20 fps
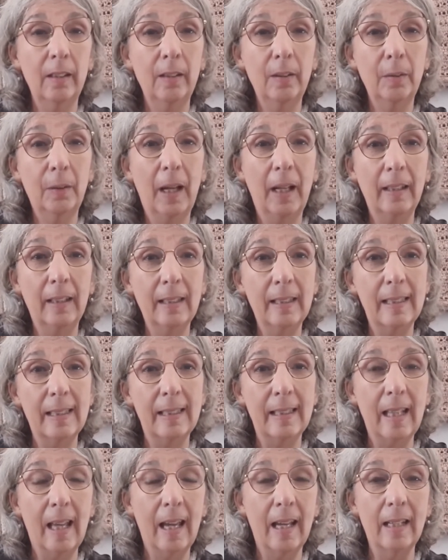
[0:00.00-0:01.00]
United
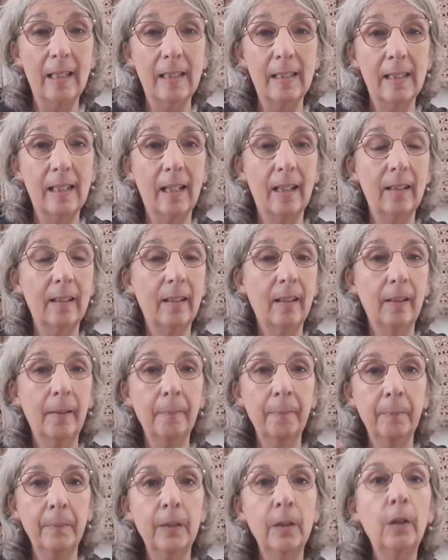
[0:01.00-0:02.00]
States, and
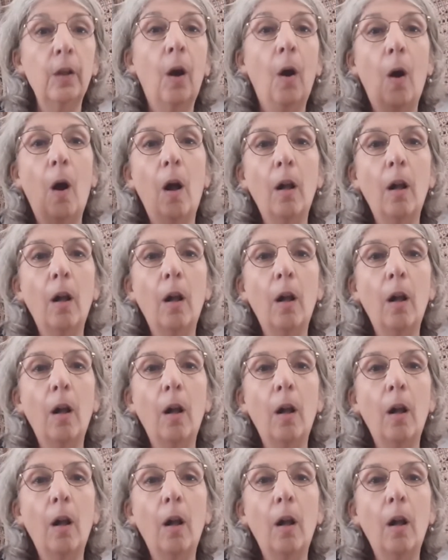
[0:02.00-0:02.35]
you know,